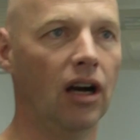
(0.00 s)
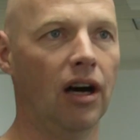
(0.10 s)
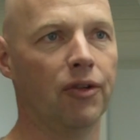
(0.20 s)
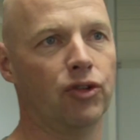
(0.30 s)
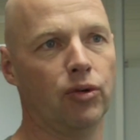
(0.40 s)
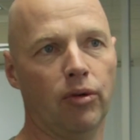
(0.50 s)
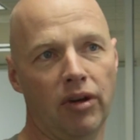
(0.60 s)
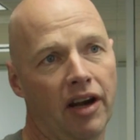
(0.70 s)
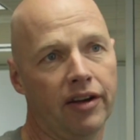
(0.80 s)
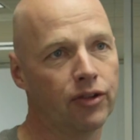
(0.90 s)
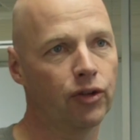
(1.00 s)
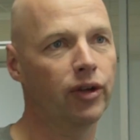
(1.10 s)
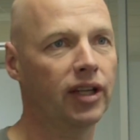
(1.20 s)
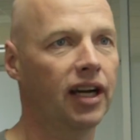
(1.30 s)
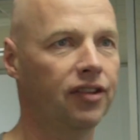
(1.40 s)
Uh, so Larry,
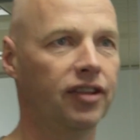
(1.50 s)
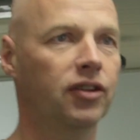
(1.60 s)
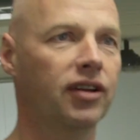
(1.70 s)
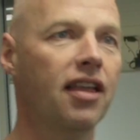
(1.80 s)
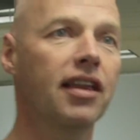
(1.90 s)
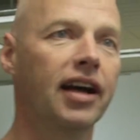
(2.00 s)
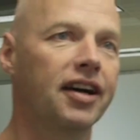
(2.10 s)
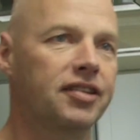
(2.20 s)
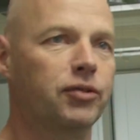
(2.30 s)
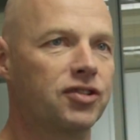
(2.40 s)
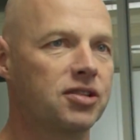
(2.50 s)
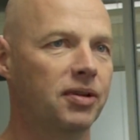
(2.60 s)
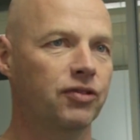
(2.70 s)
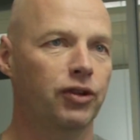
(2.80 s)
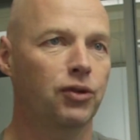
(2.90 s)
Sergey, and I sat together and asked, what's the
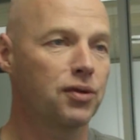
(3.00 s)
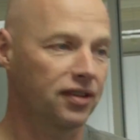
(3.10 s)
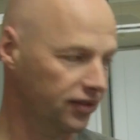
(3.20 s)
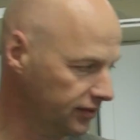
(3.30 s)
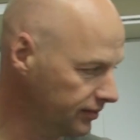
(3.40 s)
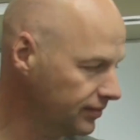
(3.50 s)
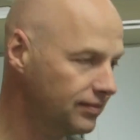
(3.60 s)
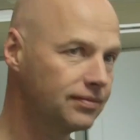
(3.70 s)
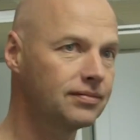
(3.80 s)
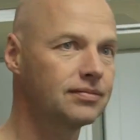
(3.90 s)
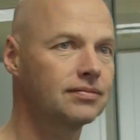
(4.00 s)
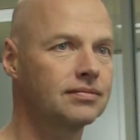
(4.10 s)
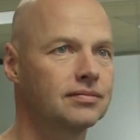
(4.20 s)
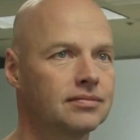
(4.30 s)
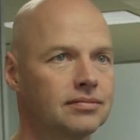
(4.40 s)
best way to do this?" Favorite
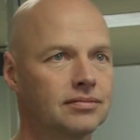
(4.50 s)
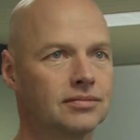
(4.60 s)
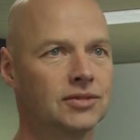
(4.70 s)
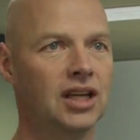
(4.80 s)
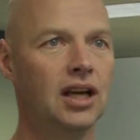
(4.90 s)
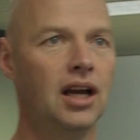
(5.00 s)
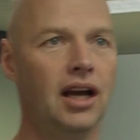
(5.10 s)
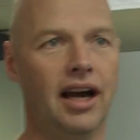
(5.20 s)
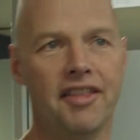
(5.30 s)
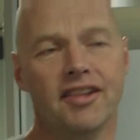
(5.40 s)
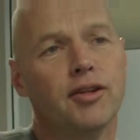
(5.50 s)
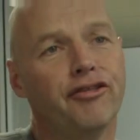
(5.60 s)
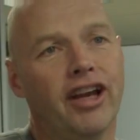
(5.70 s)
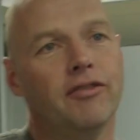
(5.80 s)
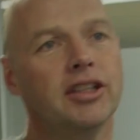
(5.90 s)
Google X project? Uh, there's no
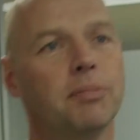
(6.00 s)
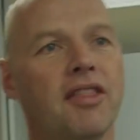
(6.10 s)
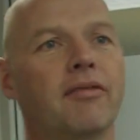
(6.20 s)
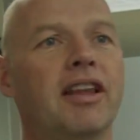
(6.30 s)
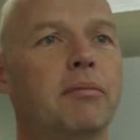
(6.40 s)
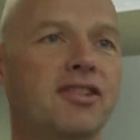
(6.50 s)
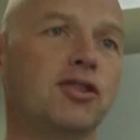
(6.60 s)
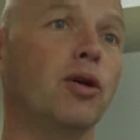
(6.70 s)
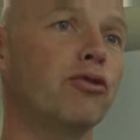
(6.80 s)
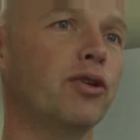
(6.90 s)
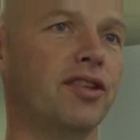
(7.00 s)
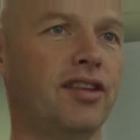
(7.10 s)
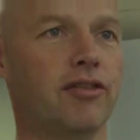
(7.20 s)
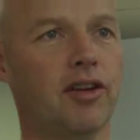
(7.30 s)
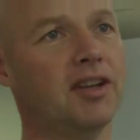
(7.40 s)
favorite, but the one I'm best known for is a
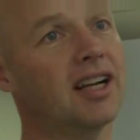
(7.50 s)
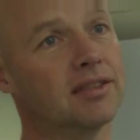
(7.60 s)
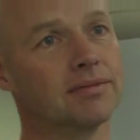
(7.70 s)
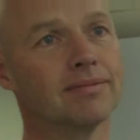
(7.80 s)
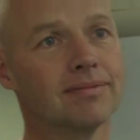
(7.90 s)
self-driving car.